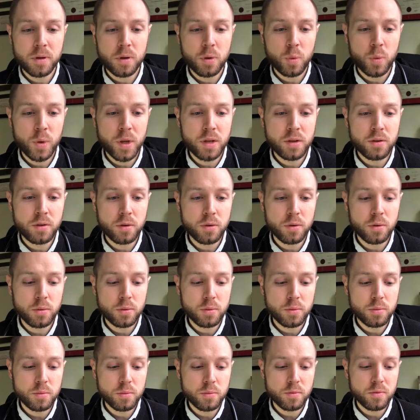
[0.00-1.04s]
We
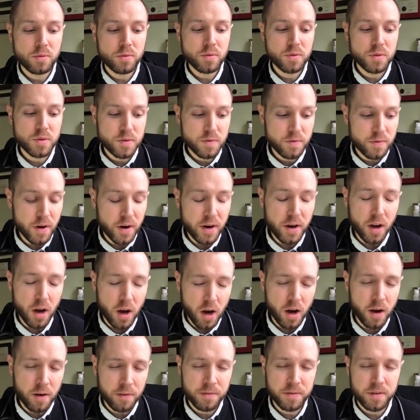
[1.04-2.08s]
do very
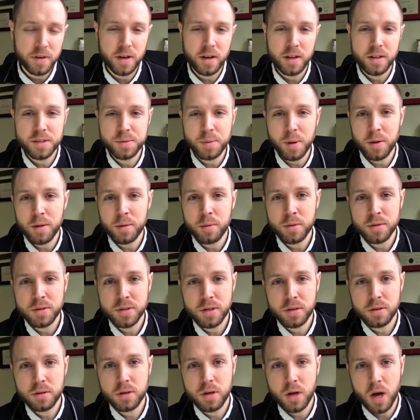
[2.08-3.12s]
often, and it's probably the
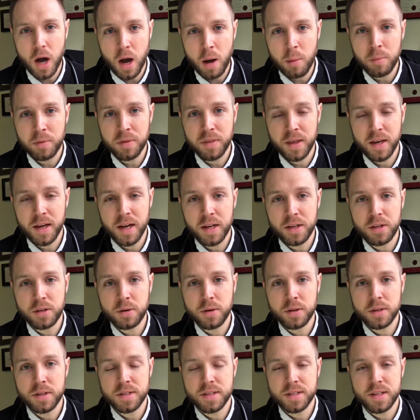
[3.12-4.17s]
most common thing I
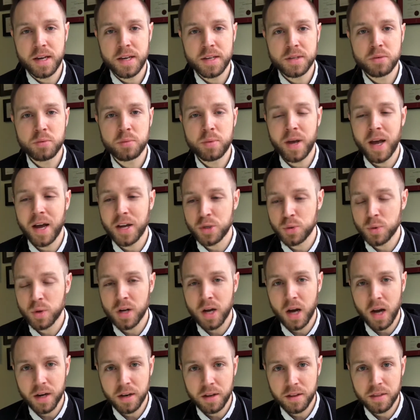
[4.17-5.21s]
do in this case, would be
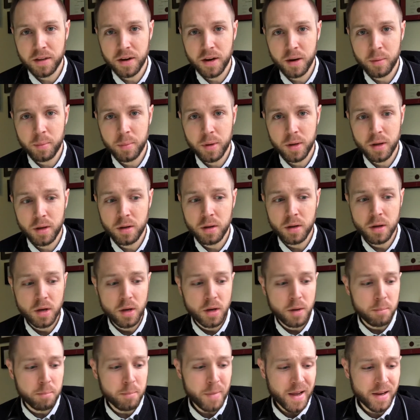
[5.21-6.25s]
ashwagandha therapy,
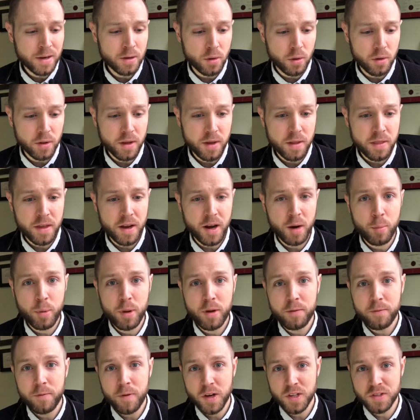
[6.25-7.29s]
magnolia
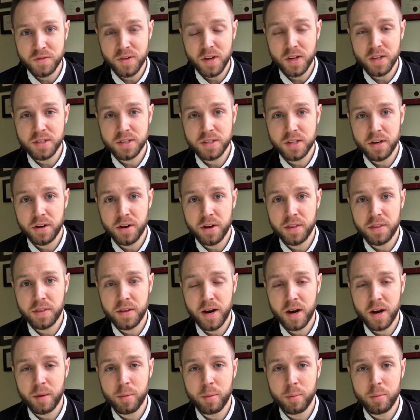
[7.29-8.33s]
therapy, phosphatidylserine
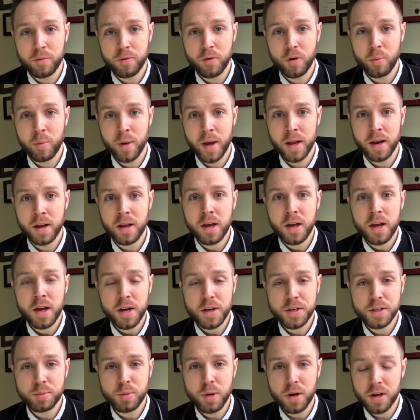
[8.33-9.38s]
therapy before bed. I
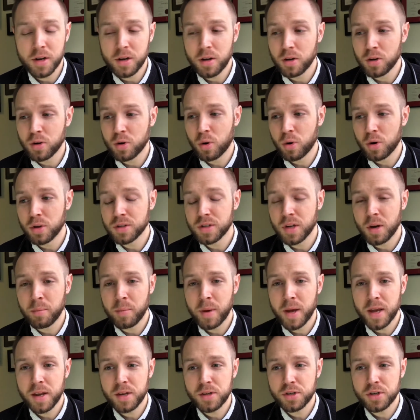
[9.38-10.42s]
use a product called Cortisol
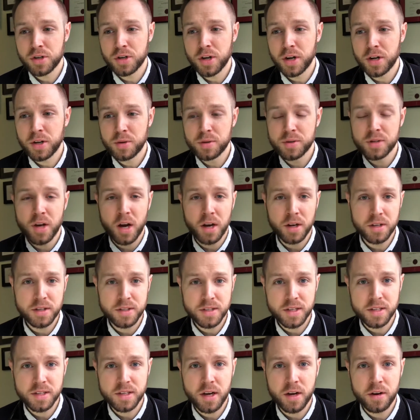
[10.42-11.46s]
Manager. I use Gonda
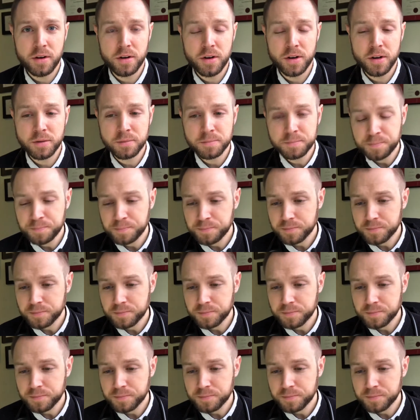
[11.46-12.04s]
600.